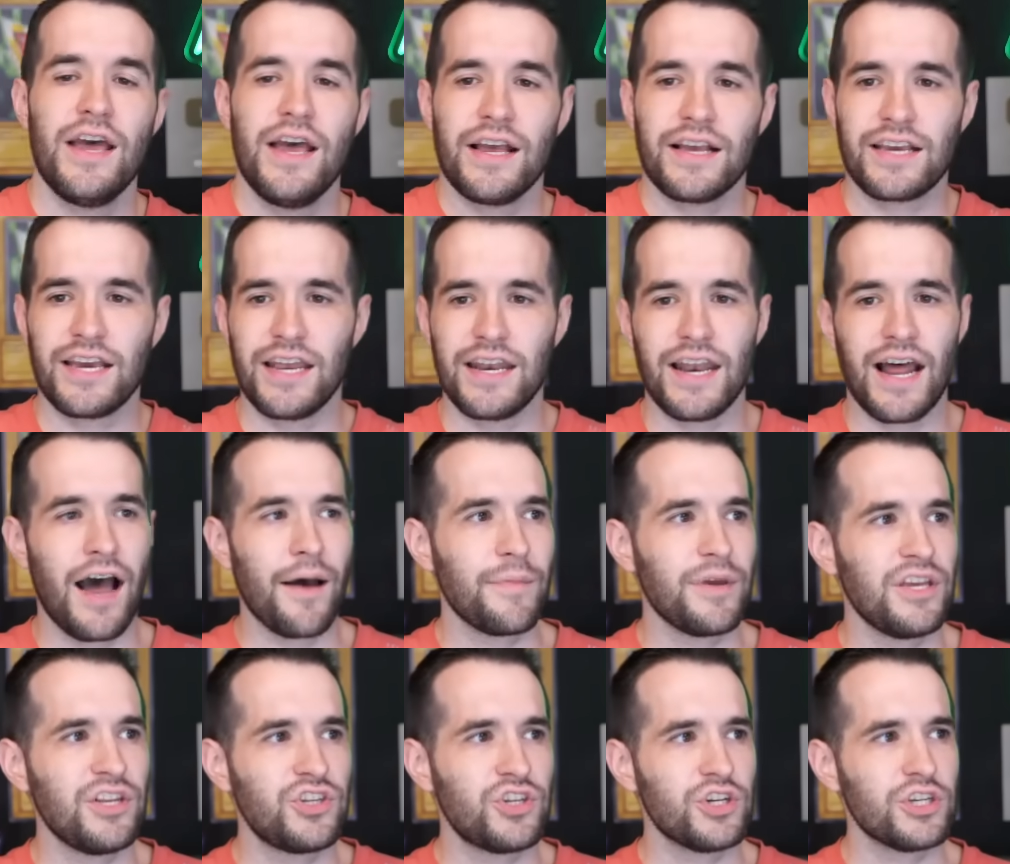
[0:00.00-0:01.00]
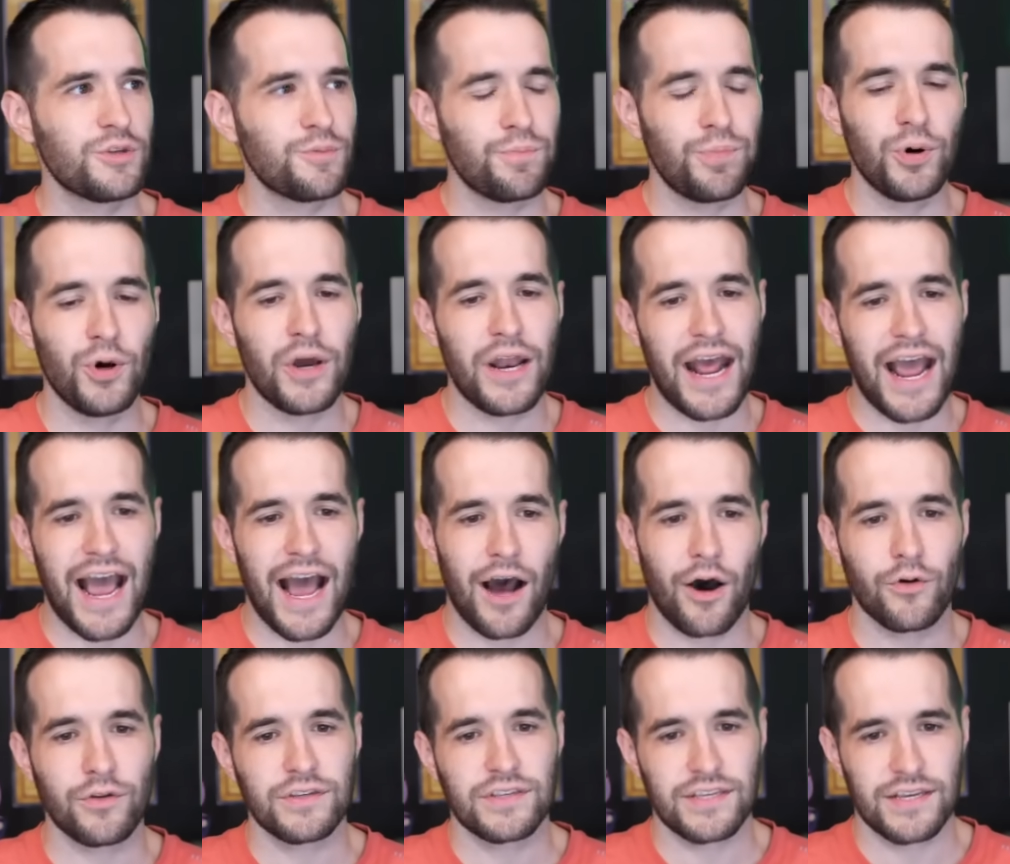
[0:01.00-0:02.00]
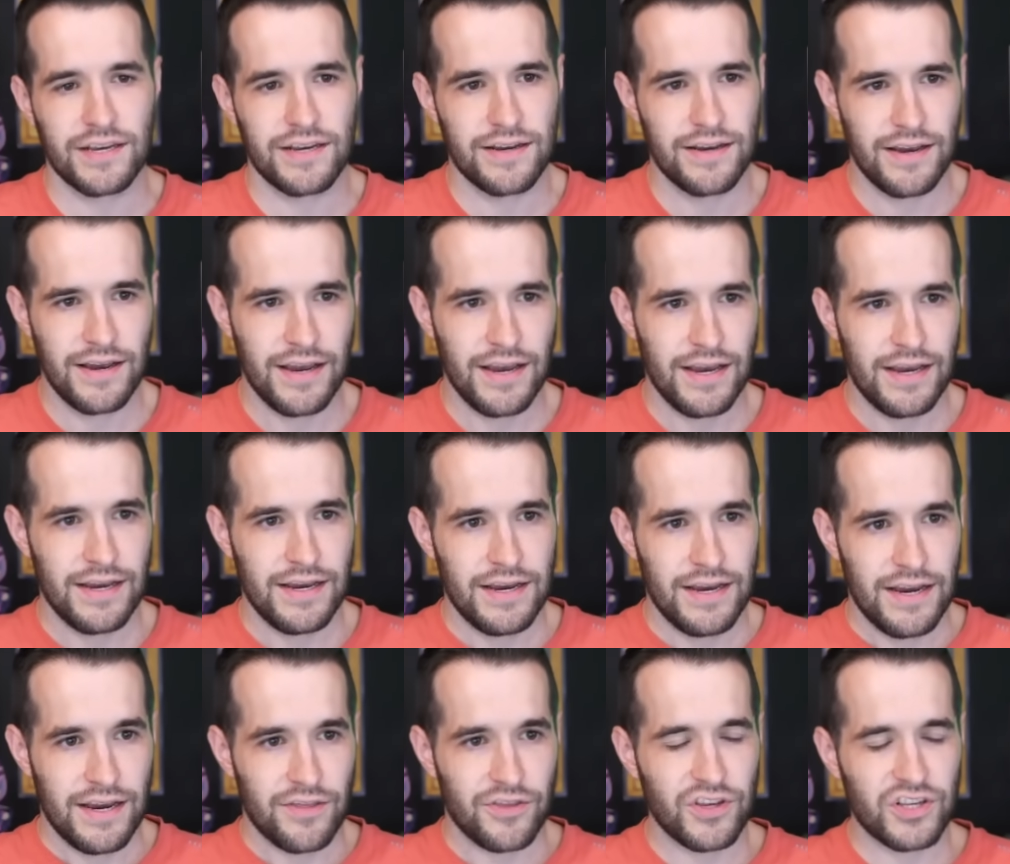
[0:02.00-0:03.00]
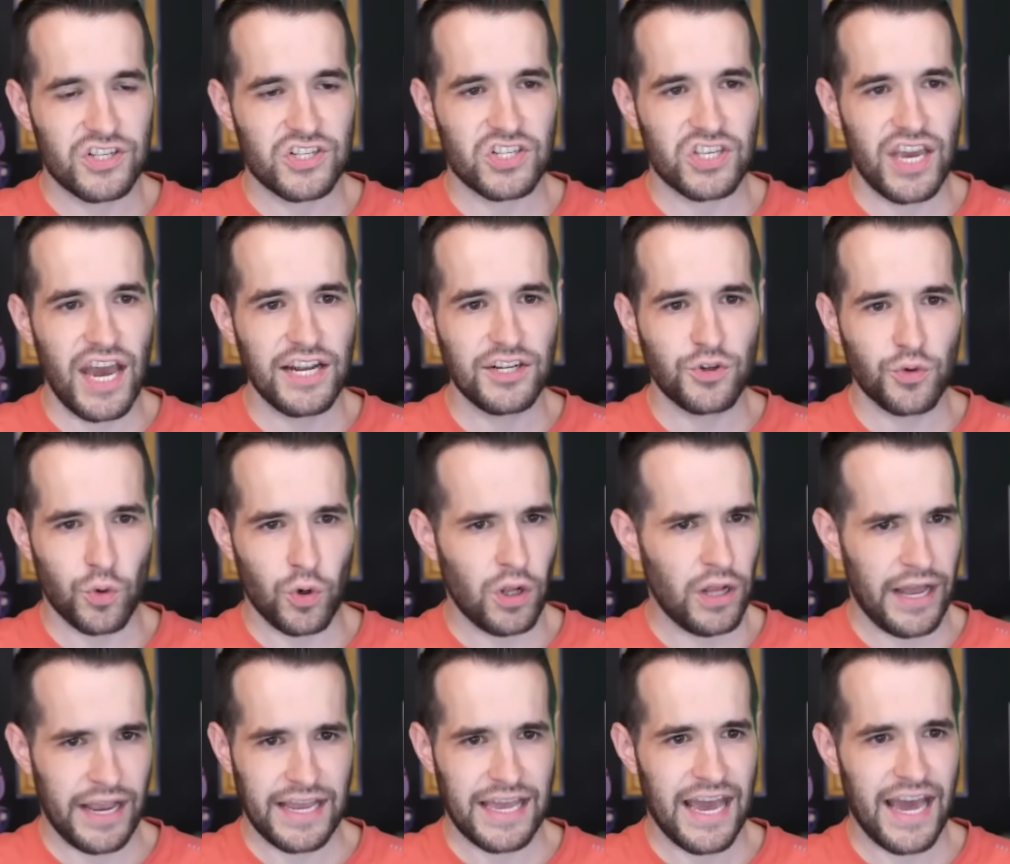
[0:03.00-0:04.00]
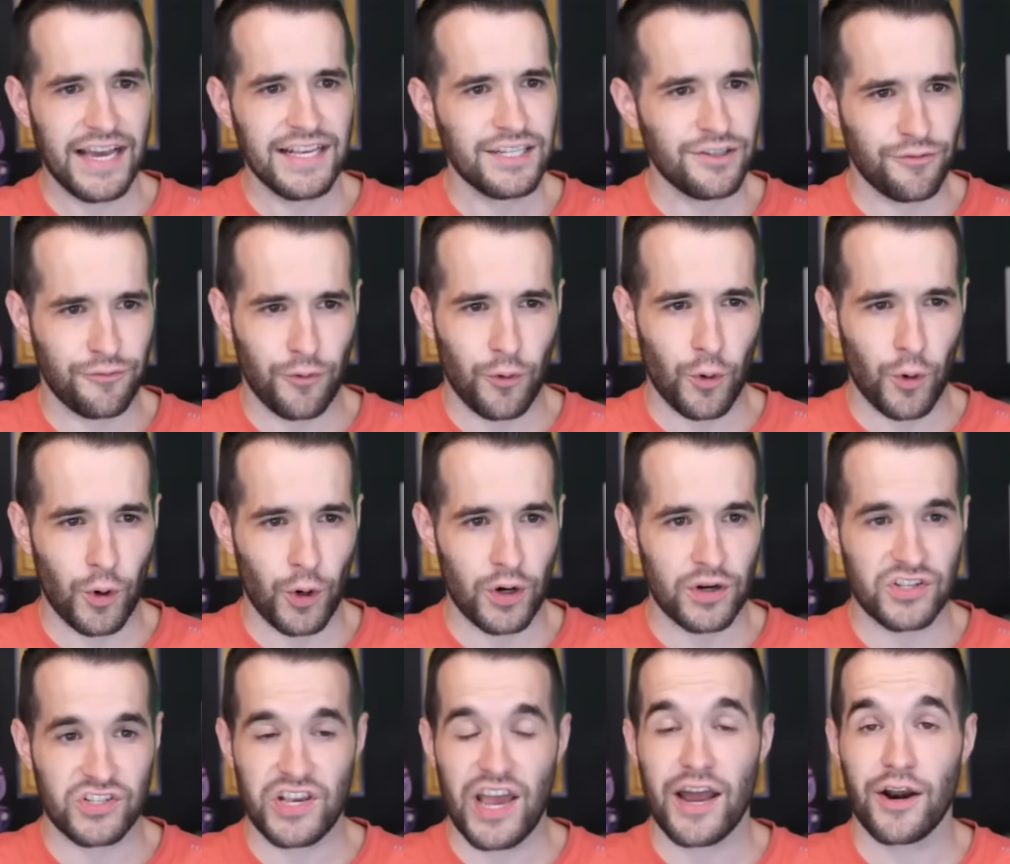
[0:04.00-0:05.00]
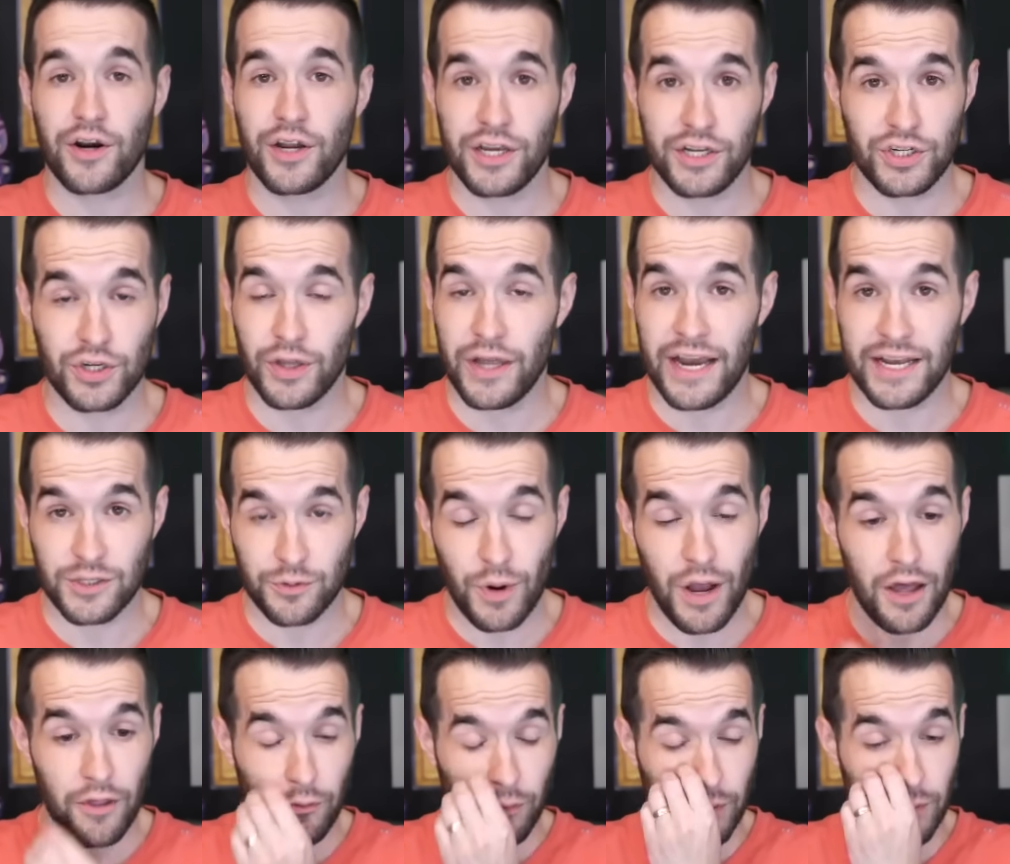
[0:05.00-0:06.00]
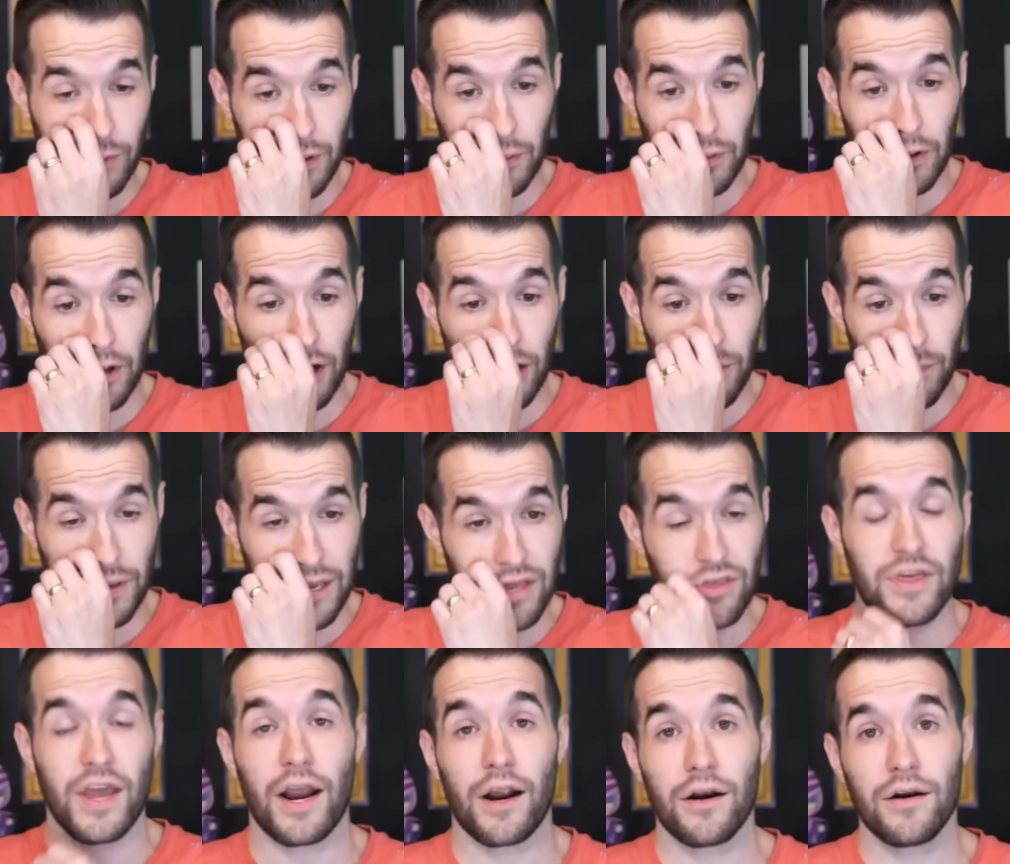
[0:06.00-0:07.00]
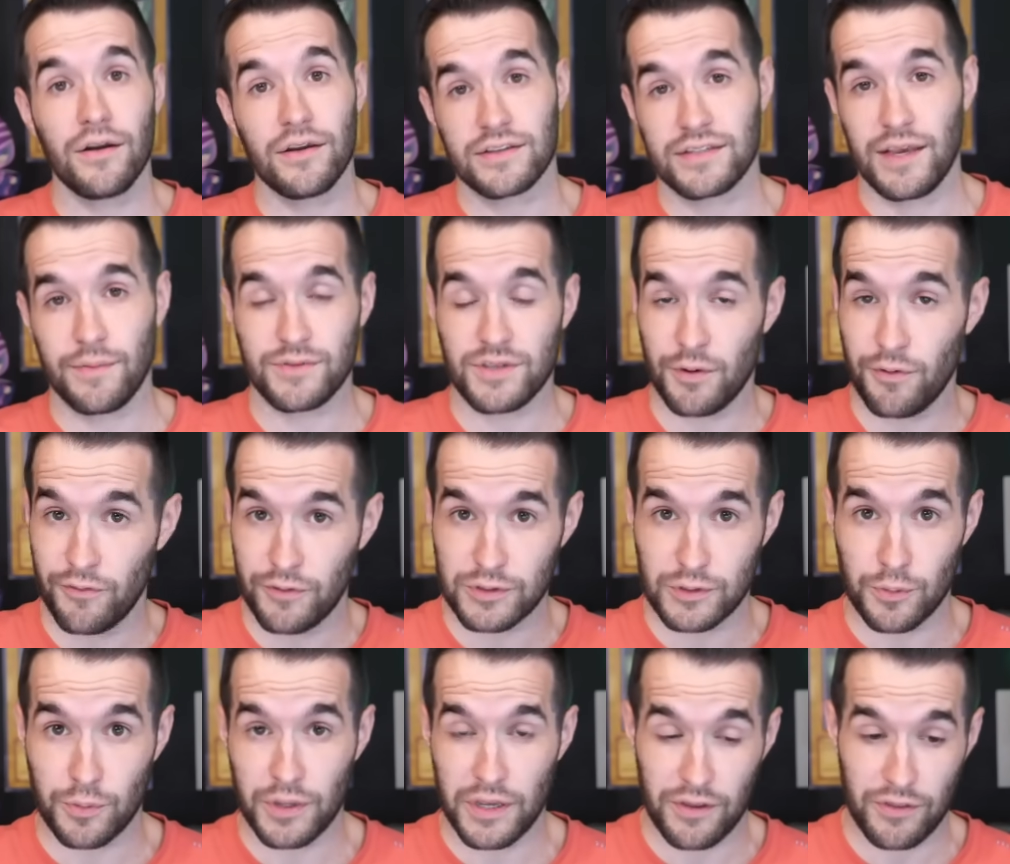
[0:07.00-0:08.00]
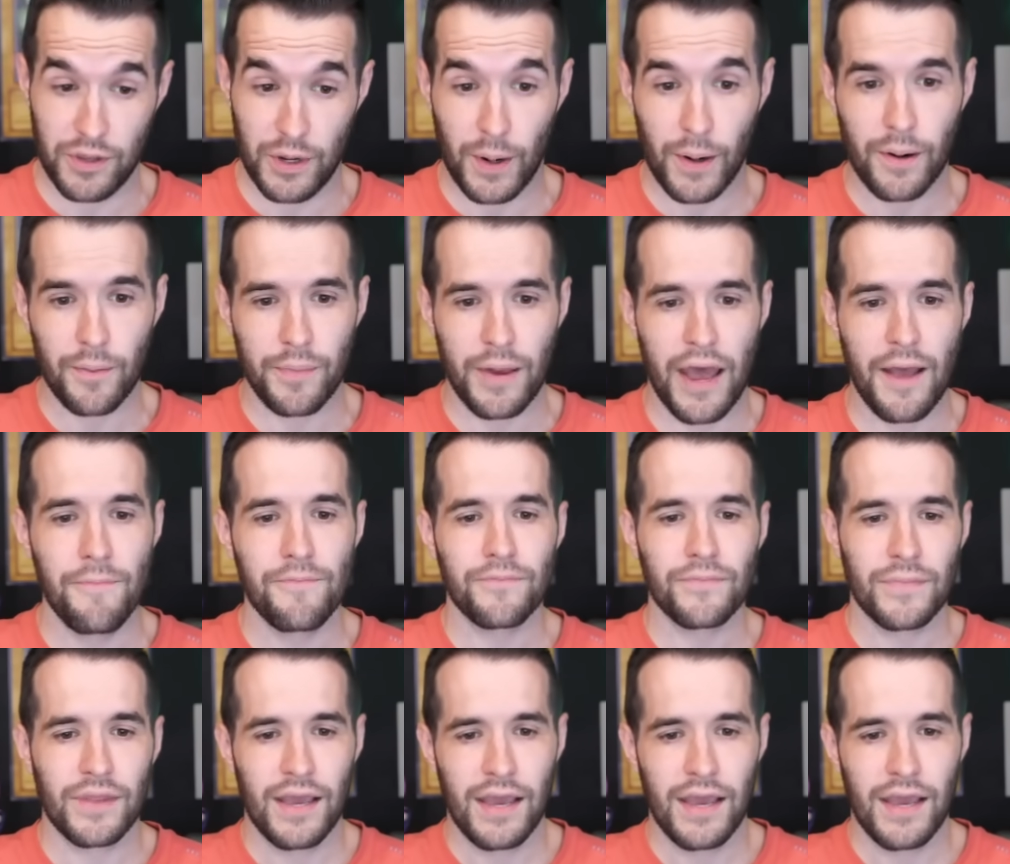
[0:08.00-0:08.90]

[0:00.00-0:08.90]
Konami just put out the schedule, I guess, for Saturday, July 12th, when we will all be there, except some of us will be at the R-Bet.